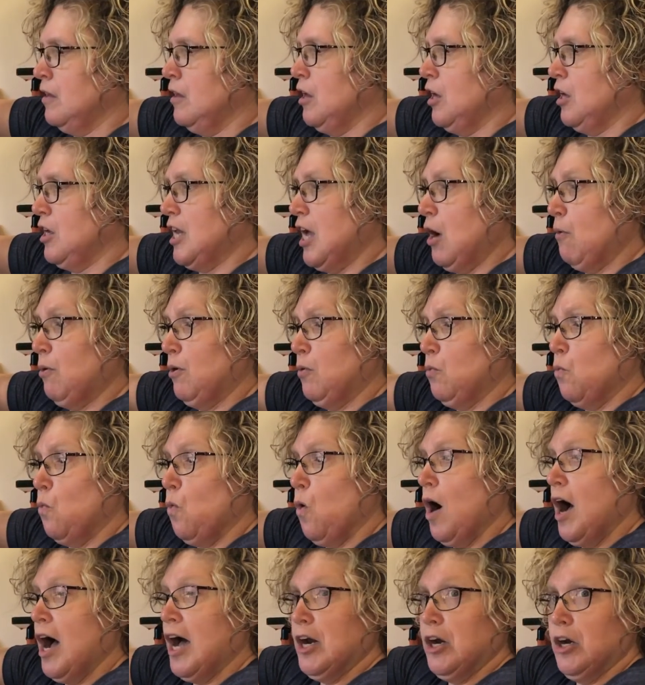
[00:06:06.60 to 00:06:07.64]
Now, when
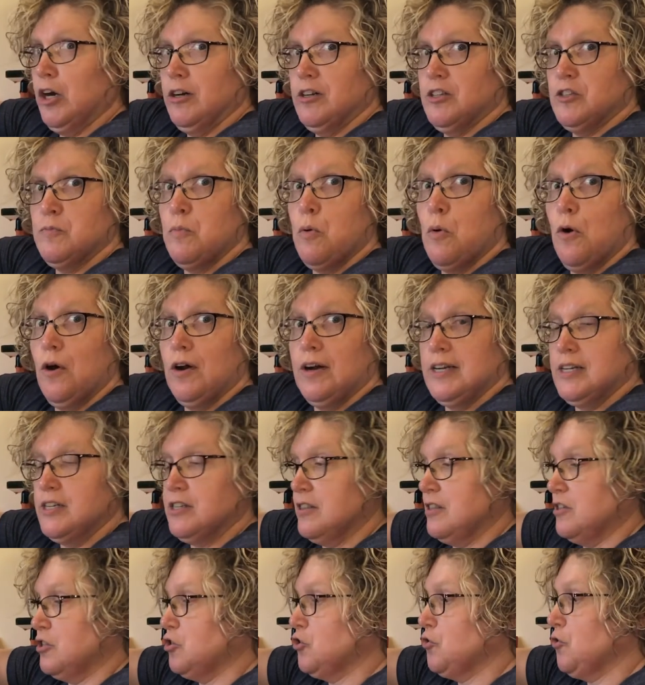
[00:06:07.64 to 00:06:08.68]
water is poured into
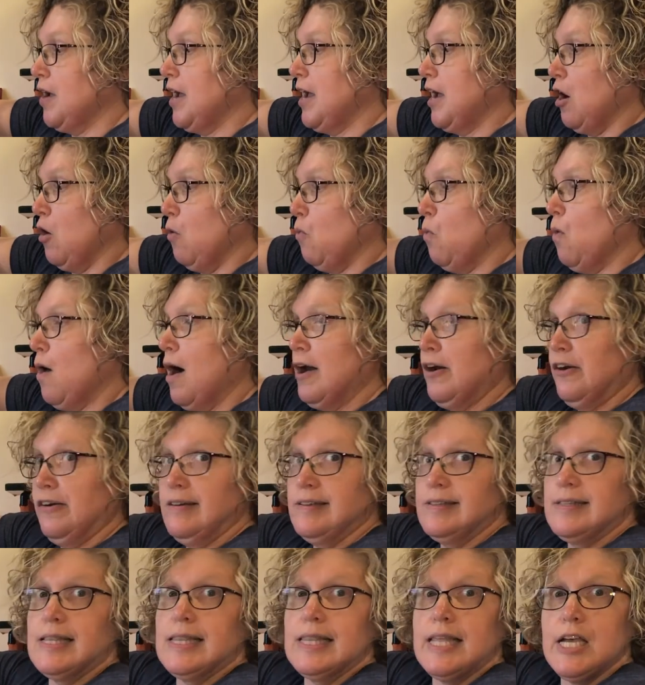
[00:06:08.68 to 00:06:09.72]
this tray, our water
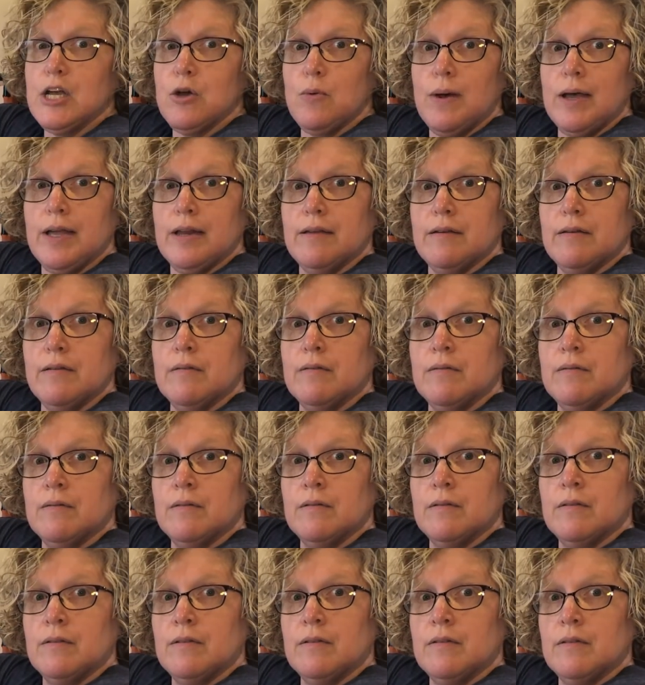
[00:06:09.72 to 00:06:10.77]
is a liquid.
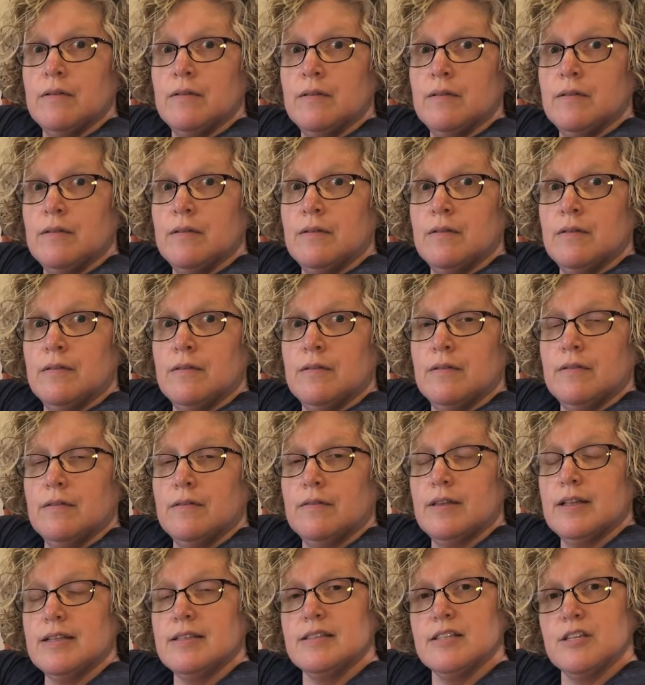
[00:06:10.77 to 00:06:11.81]

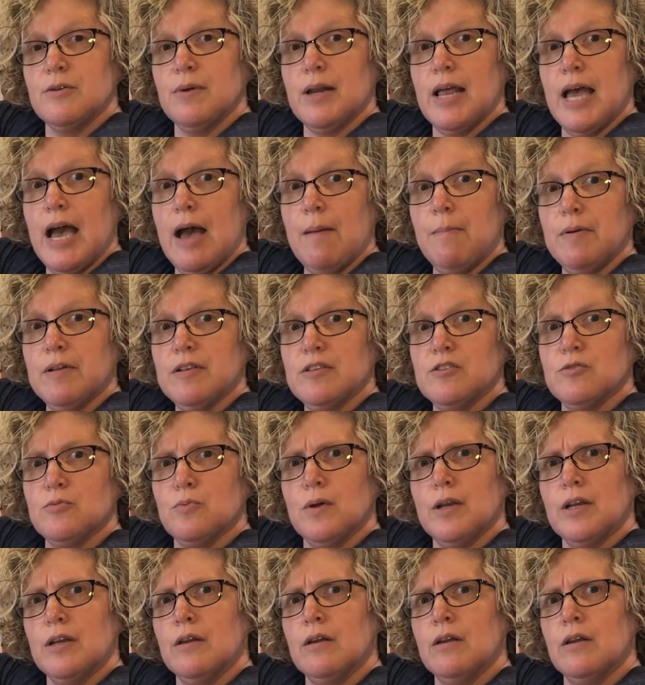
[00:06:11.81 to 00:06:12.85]
Let's see what happens
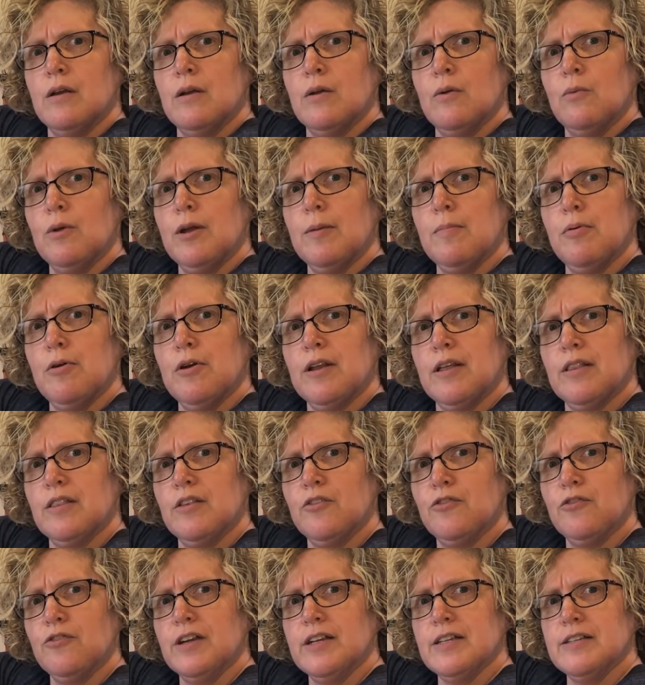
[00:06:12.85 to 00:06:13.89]
when we put it in the
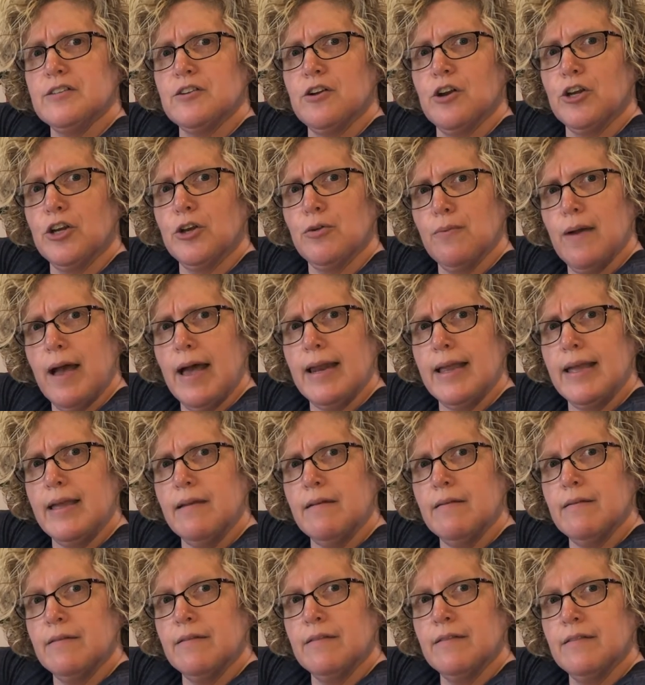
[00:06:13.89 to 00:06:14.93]
freezer. Are you ready?
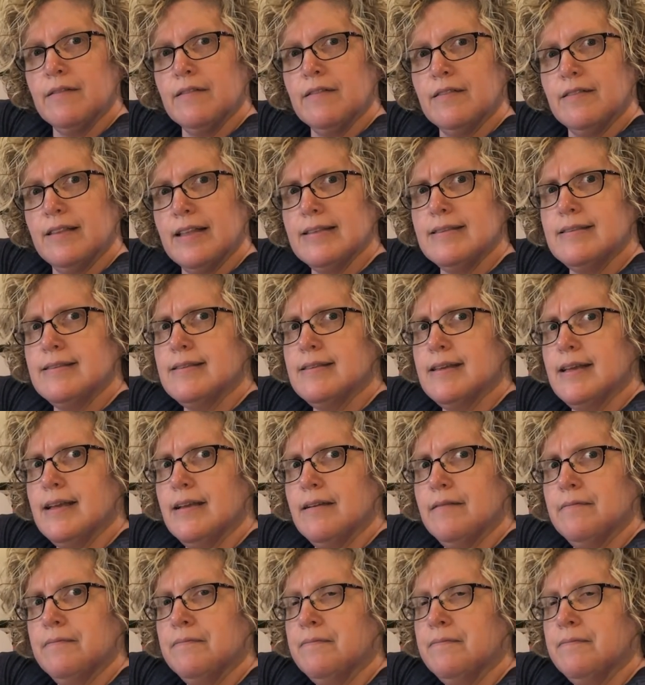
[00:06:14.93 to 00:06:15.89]
Let's see.